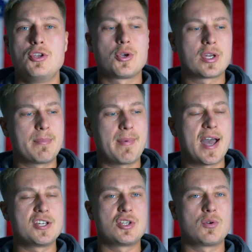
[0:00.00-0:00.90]
You can
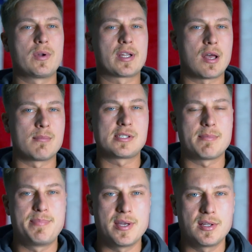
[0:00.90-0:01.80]
imagine when it comes
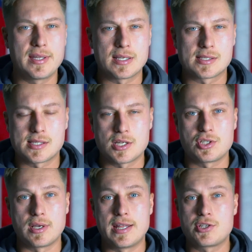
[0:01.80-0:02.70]
to building
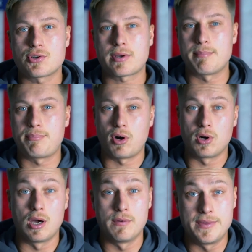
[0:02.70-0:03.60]
such an intricate
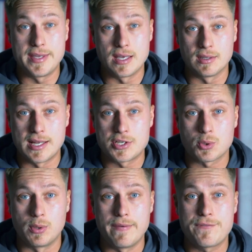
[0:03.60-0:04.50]
part of the
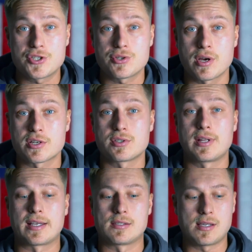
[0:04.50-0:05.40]
electrical infrastructure
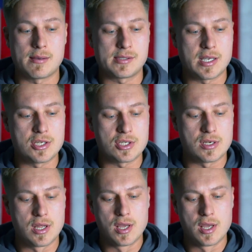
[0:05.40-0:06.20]
like a substation,